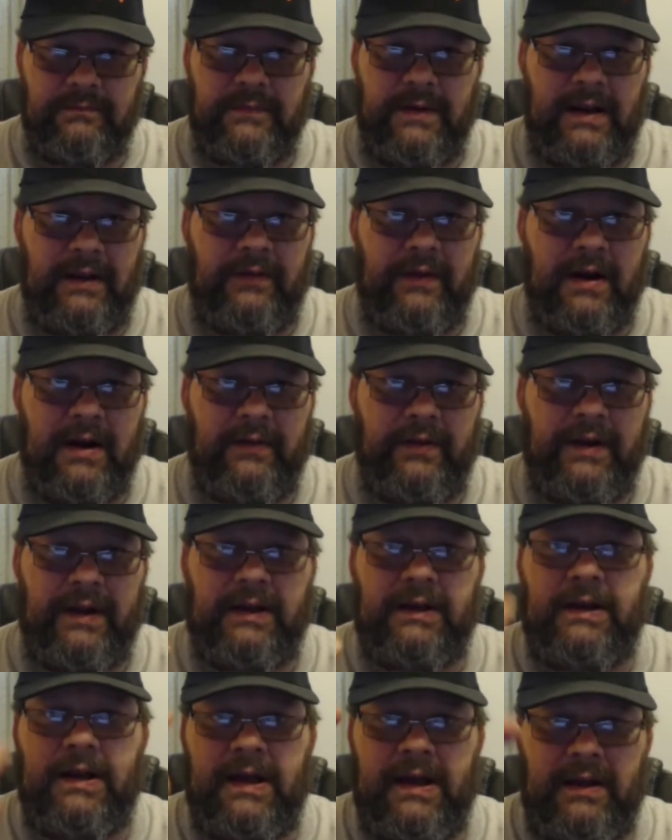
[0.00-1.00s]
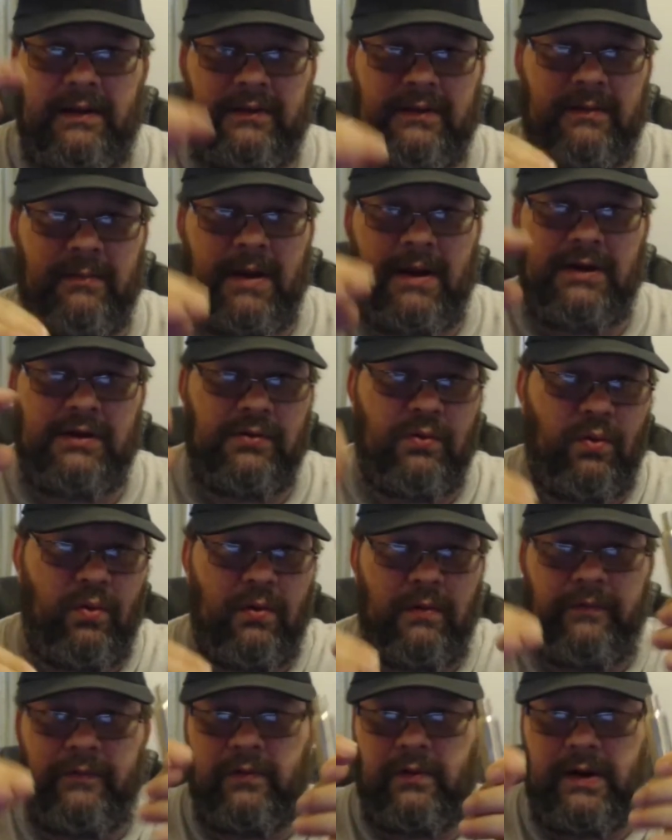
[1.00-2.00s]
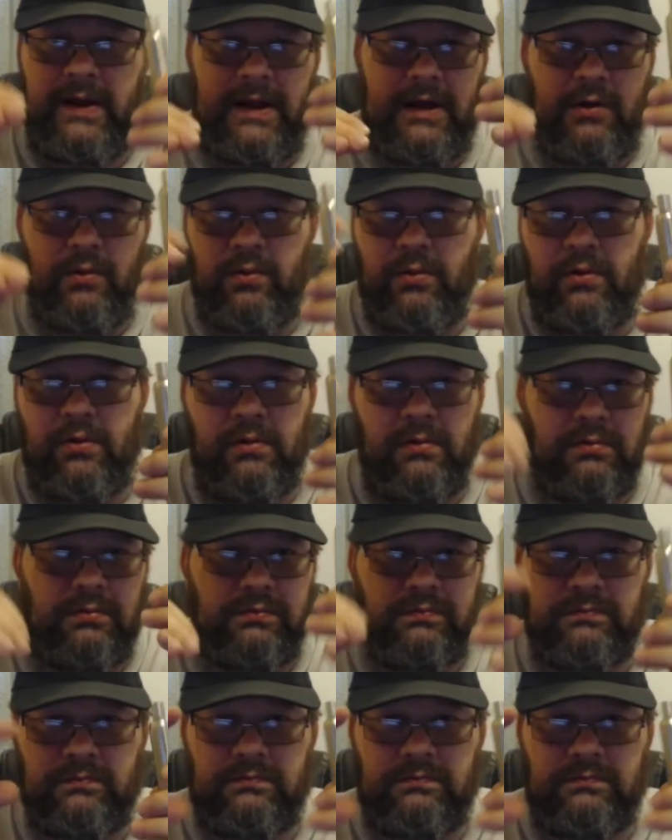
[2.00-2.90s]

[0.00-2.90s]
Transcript: in there that it needs to make sure for equal